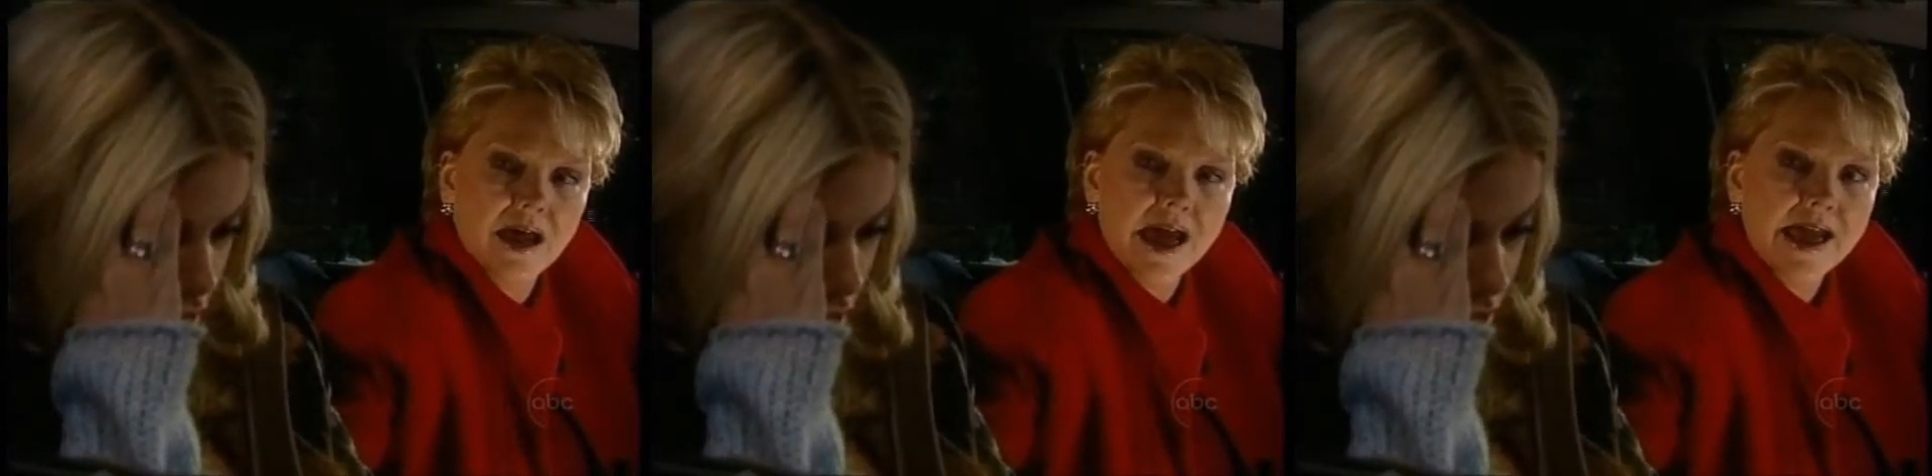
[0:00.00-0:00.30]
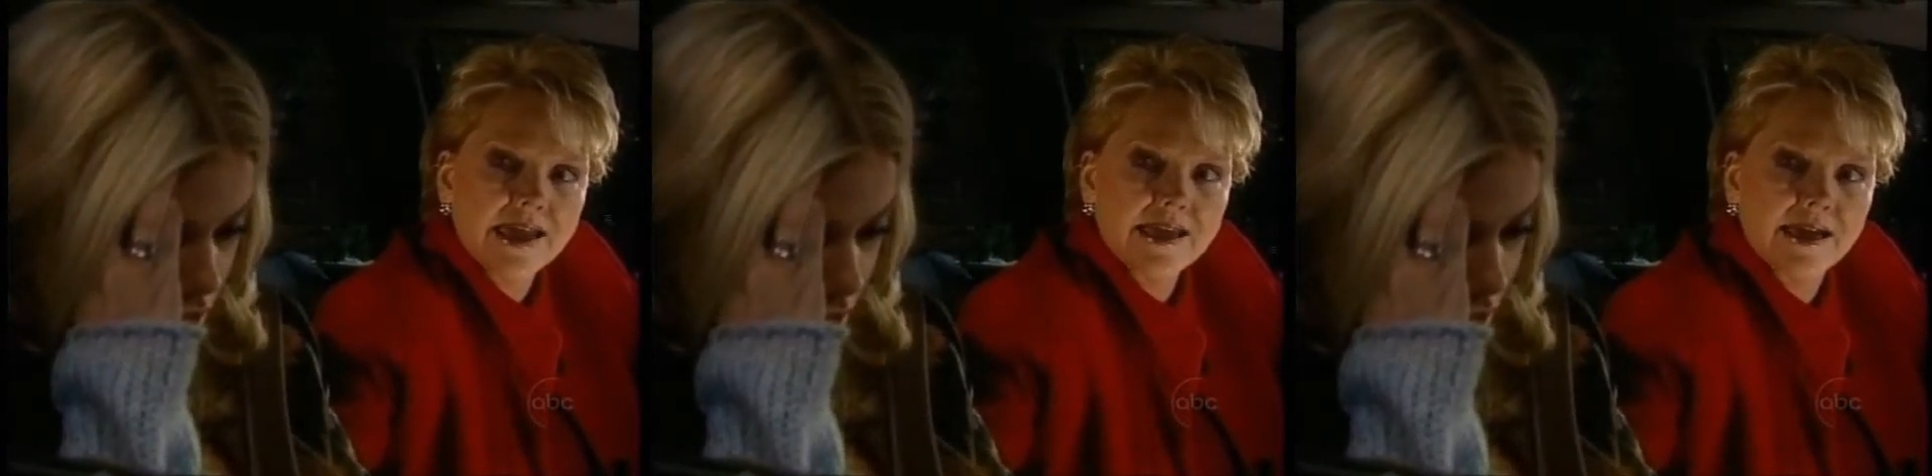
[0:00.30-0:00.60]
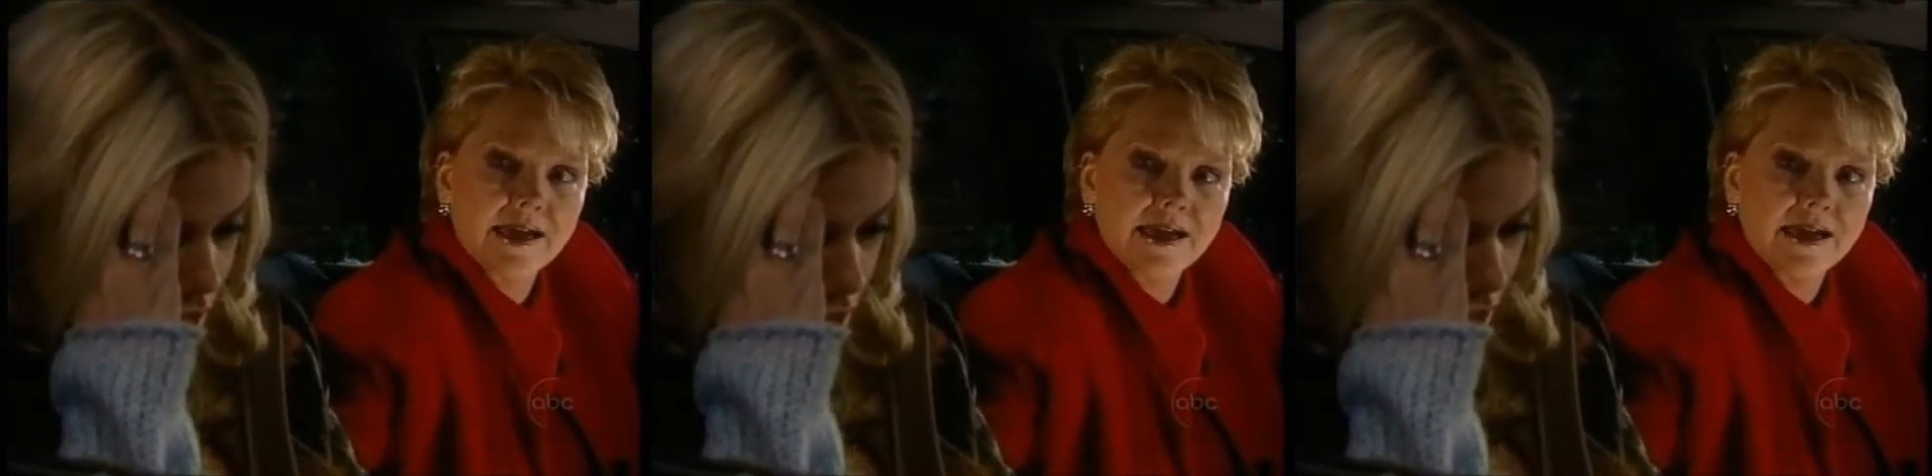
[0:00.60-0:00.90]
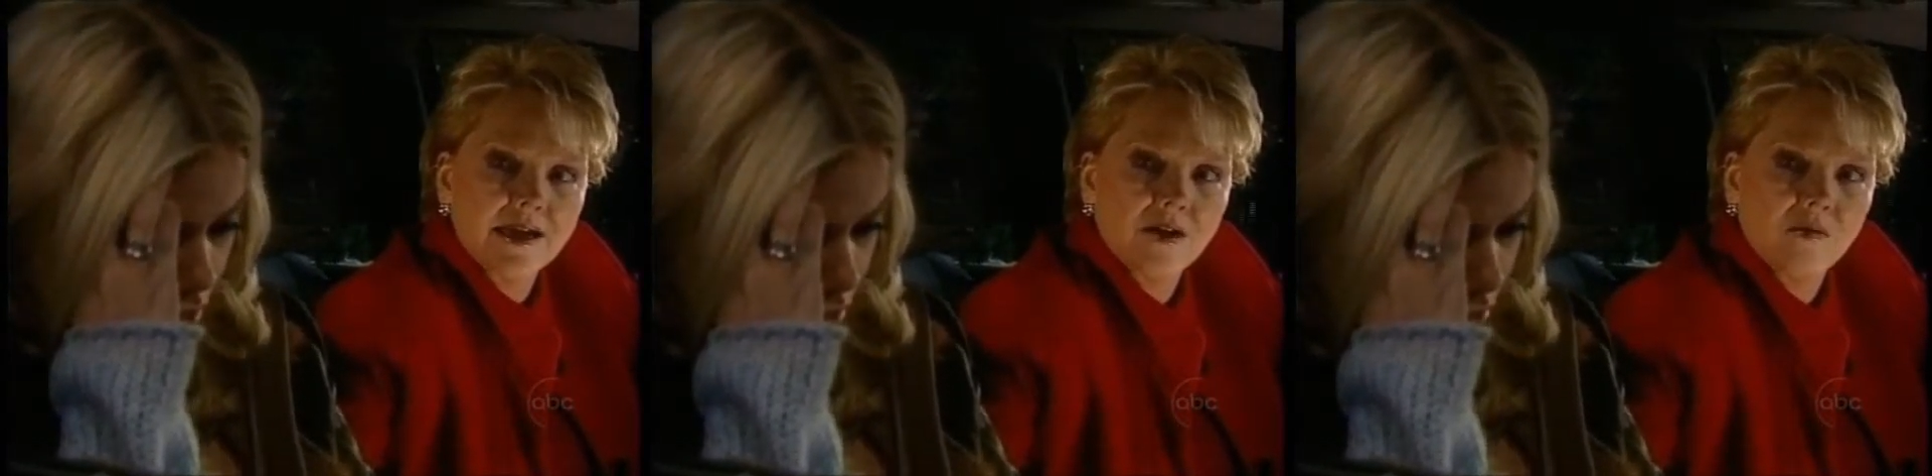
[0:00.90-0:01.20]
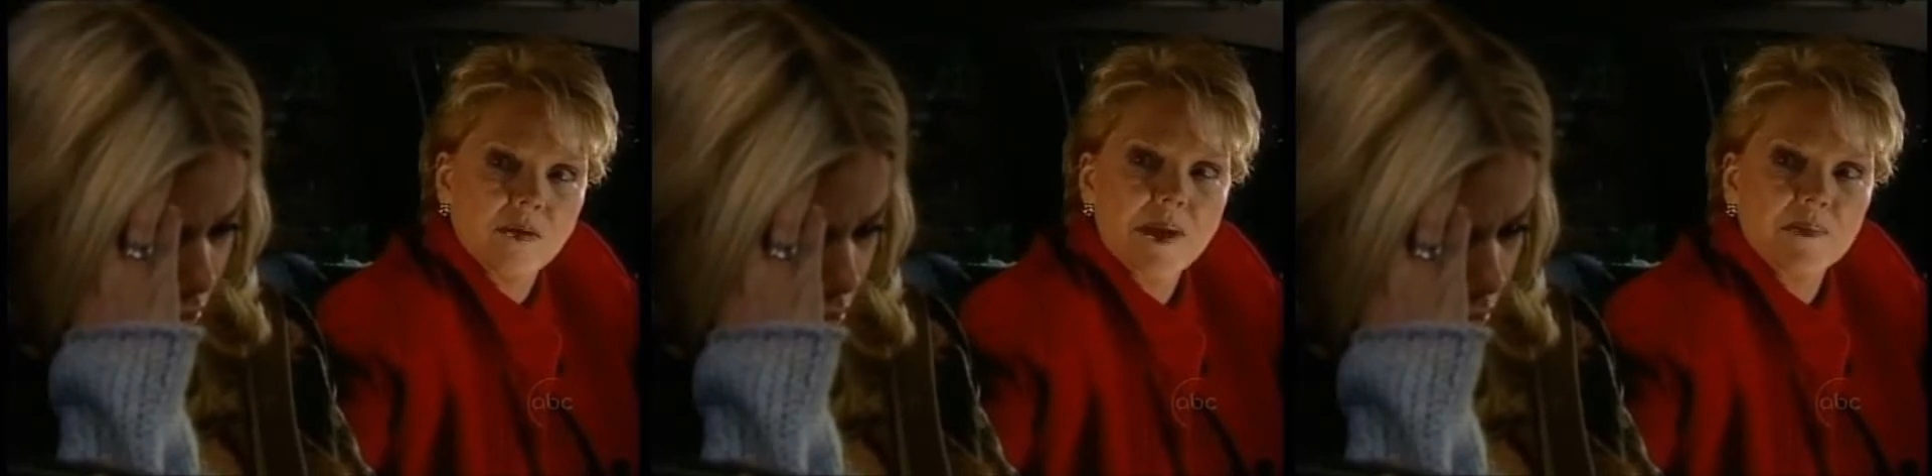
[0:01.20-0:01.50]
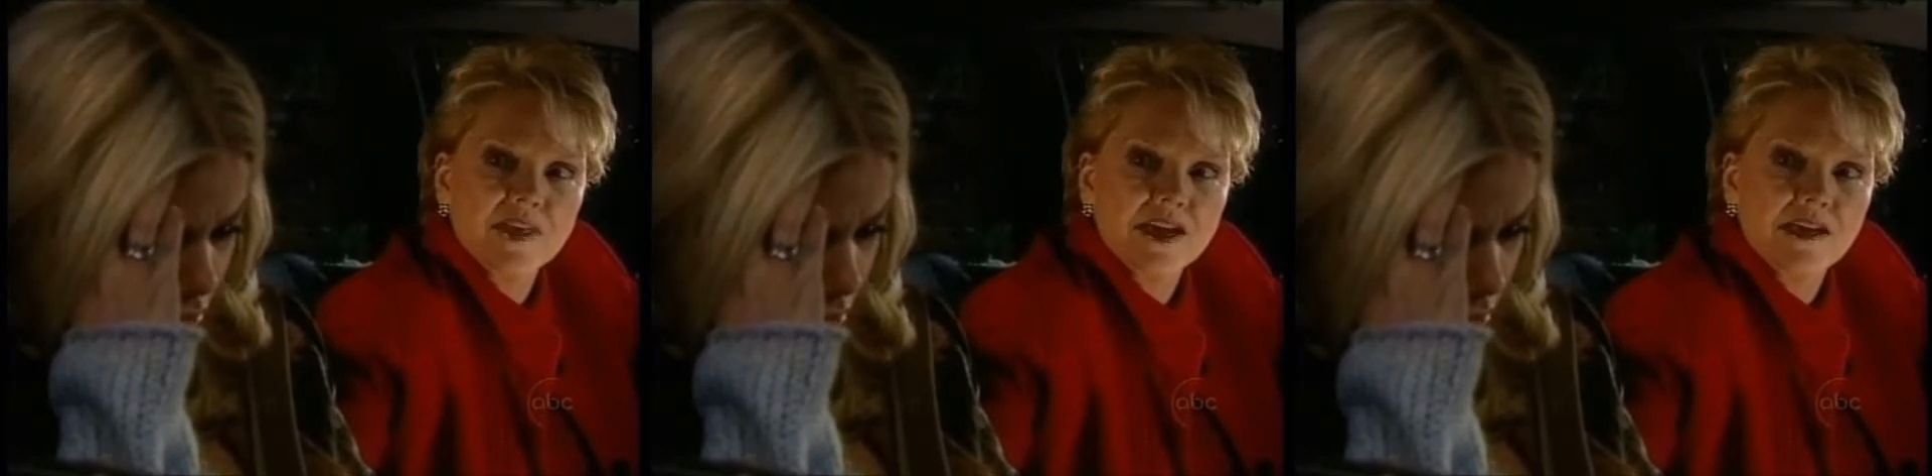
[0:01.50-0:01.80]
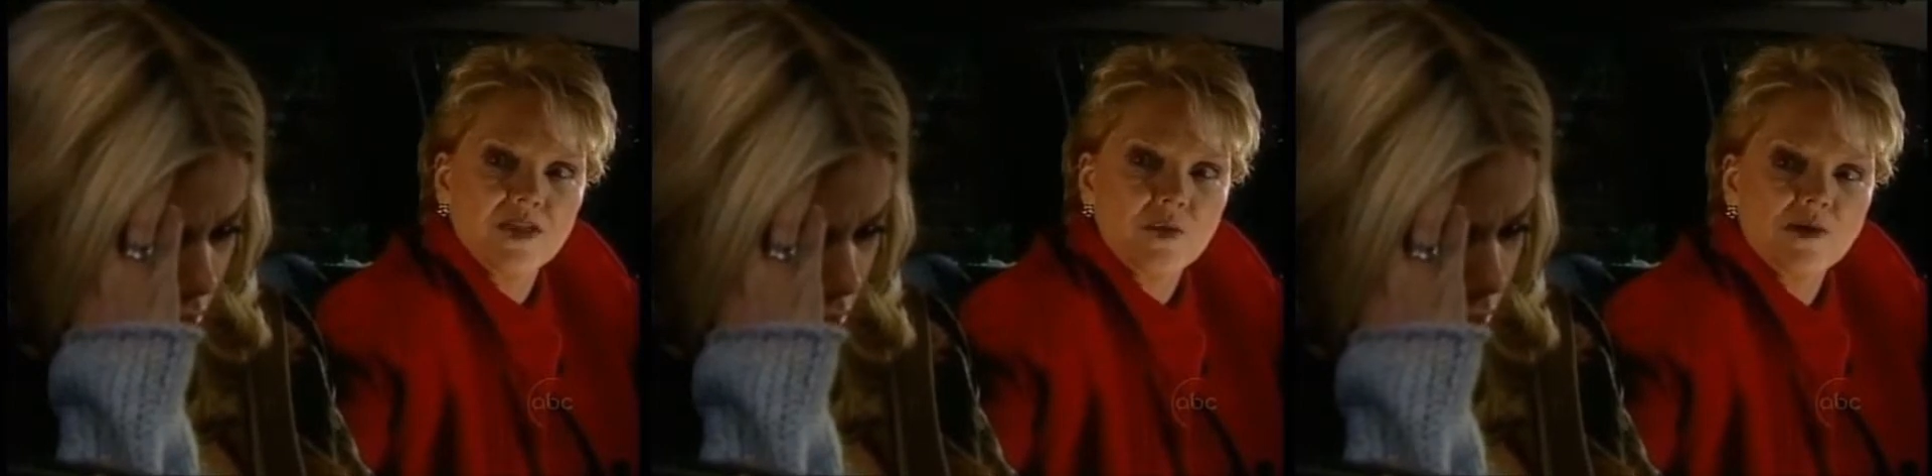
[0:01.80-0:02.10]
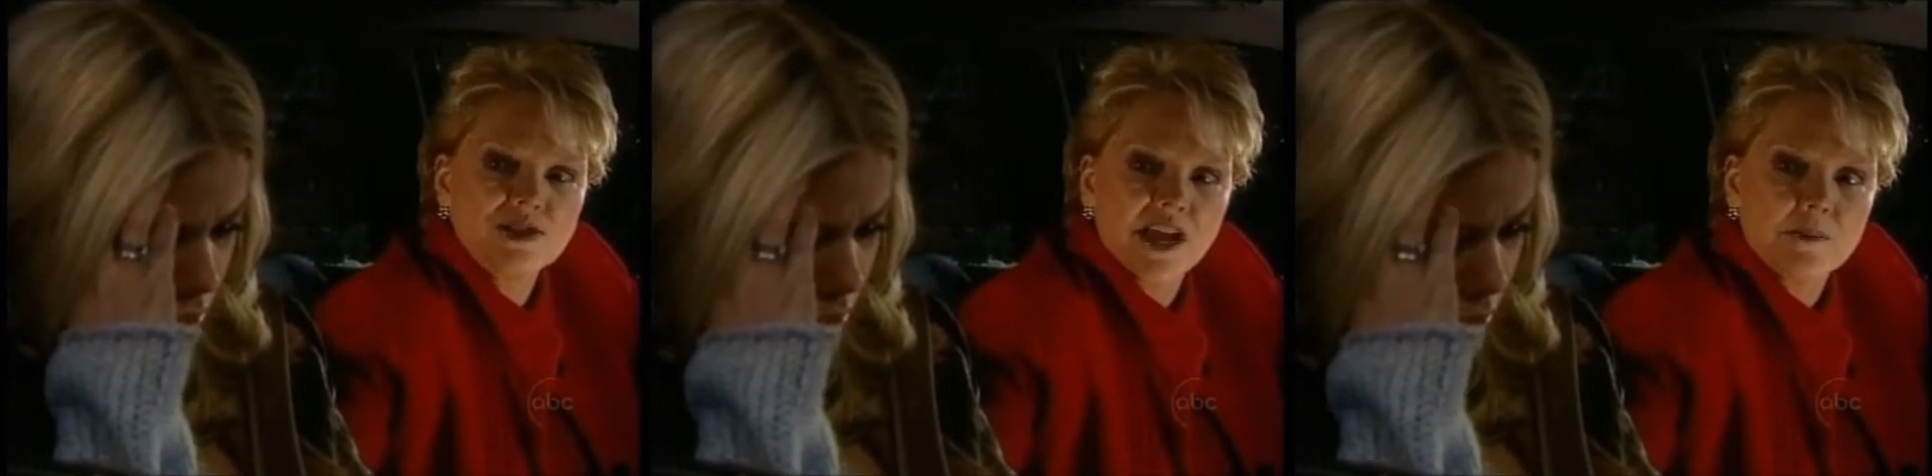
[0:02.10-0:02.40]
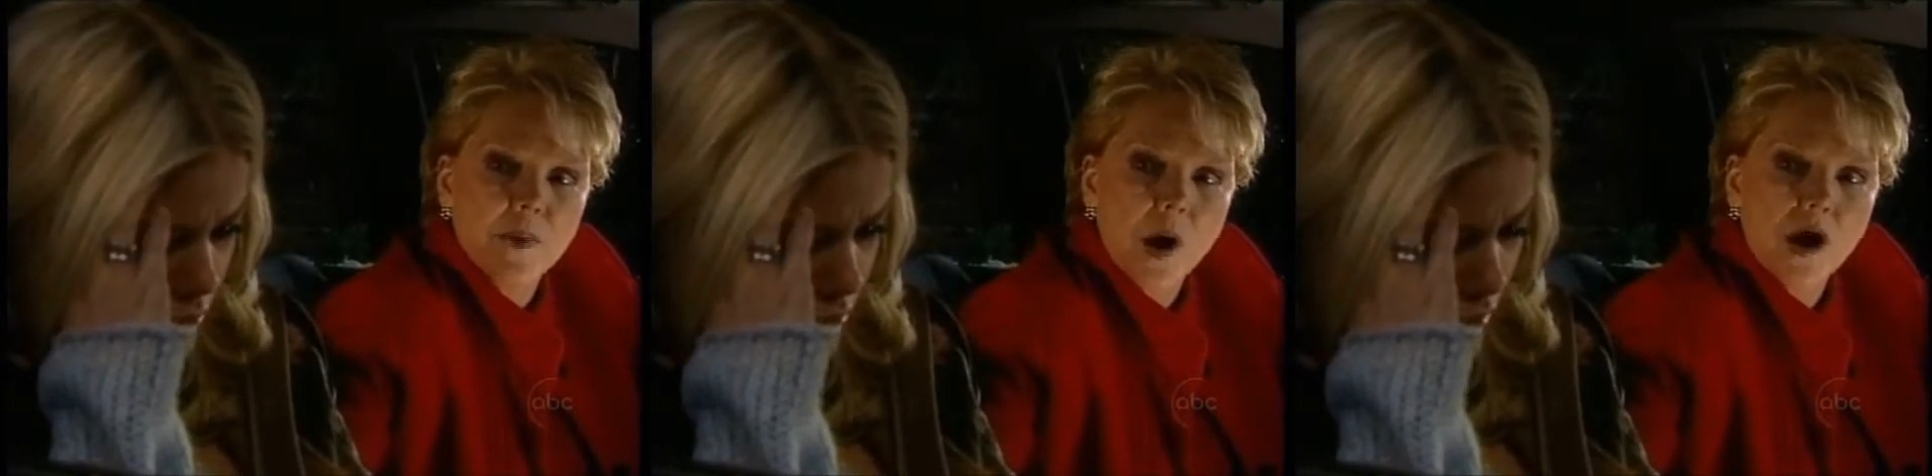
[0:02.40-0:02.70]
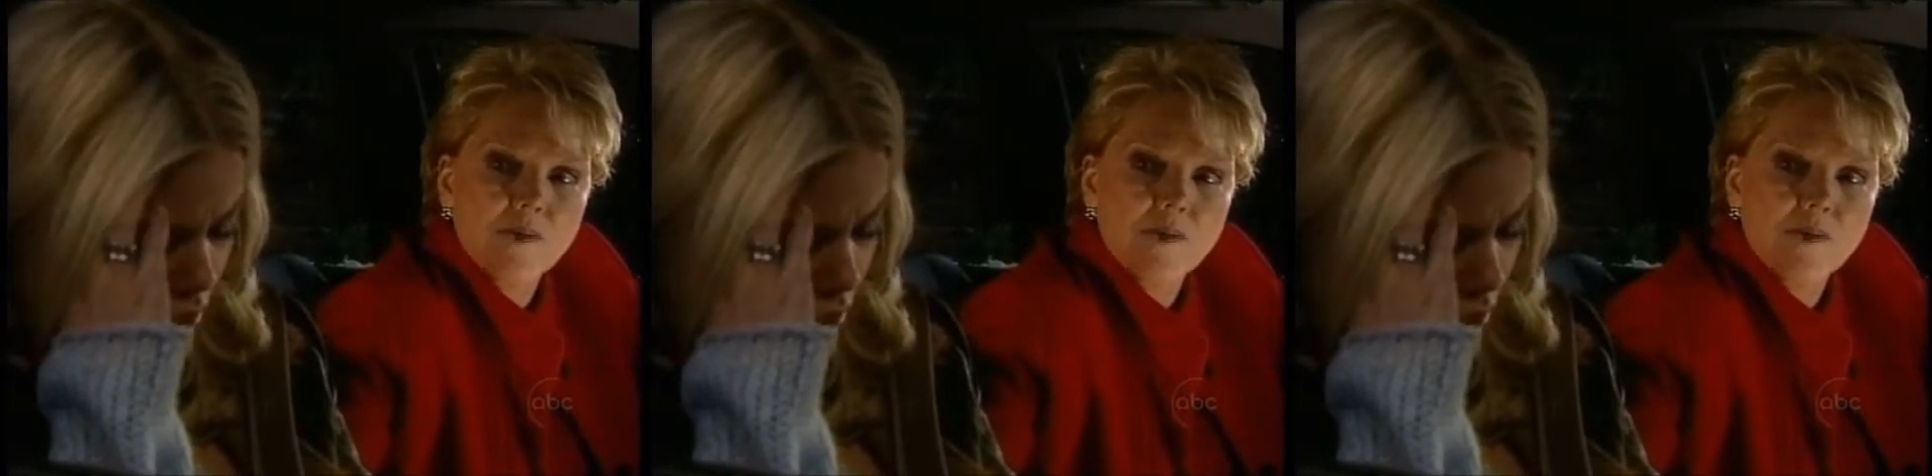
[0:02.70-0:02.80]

Hey, remember the roadside bar?